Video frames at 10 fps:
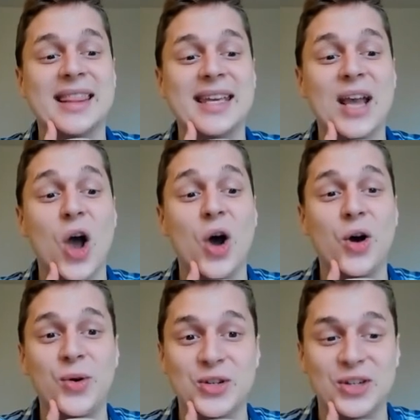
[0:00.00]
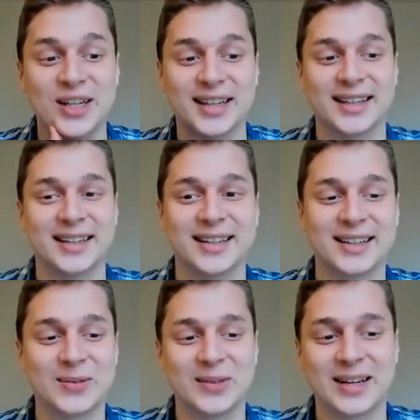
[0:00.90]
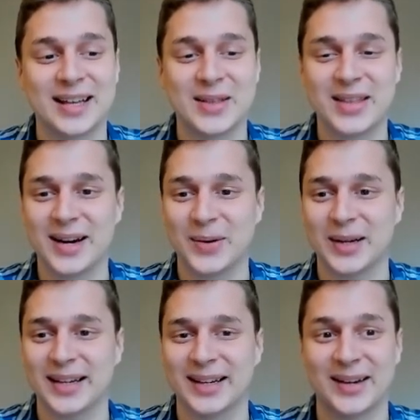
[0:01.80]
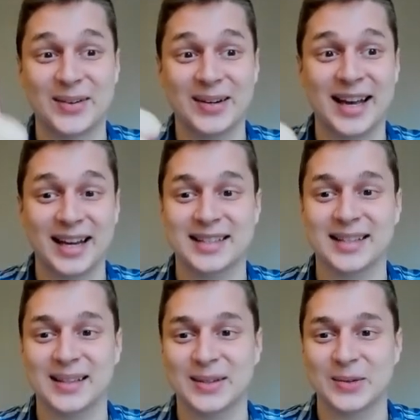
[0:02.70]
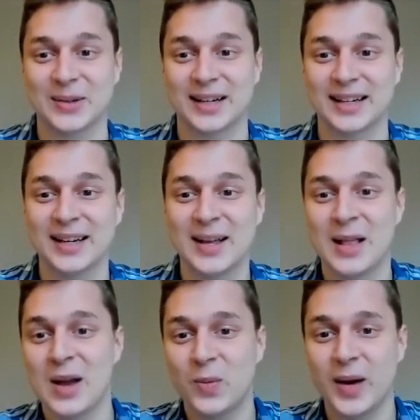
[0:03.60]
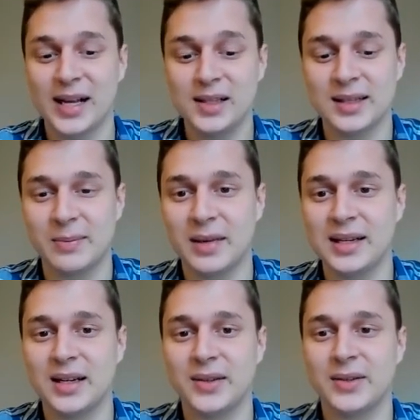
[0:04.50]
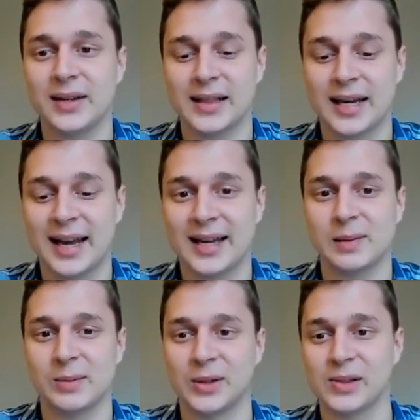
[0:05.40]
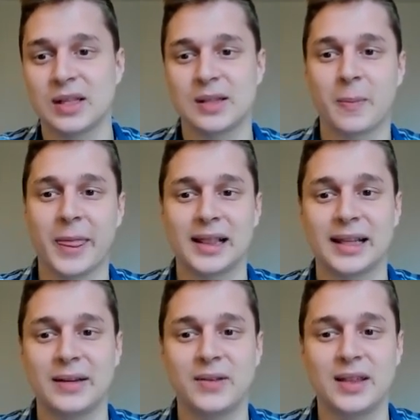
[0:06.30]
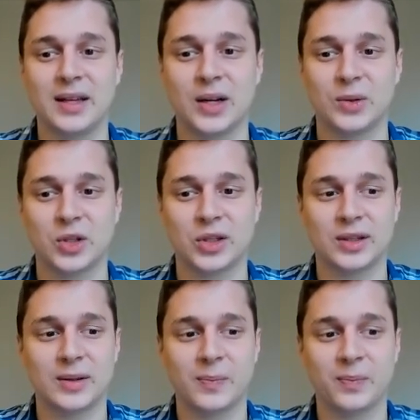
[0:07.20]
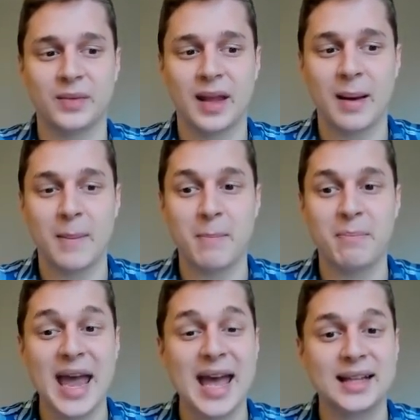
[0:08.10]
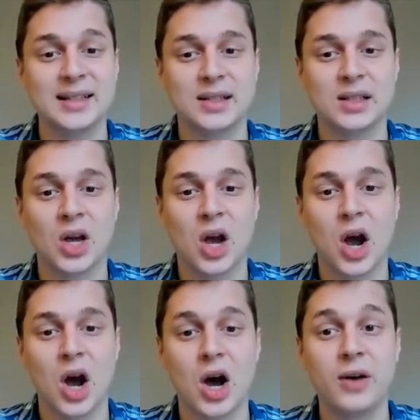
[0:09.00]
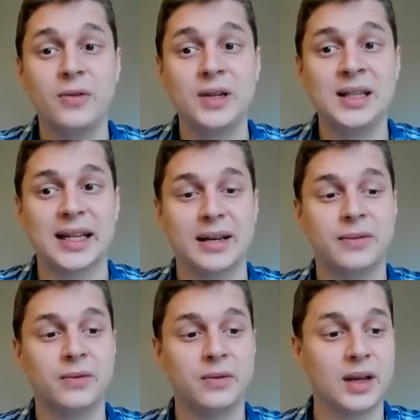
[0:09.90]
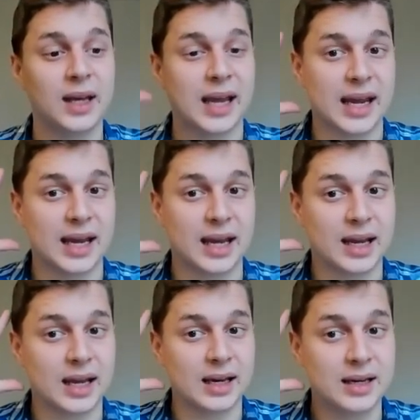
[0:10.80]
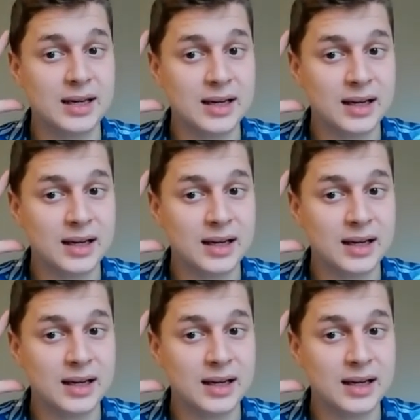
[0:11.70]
the the ocean. Yeah, there we go. Excellent work. Whales and many other animals live in the ocean. Bats often live in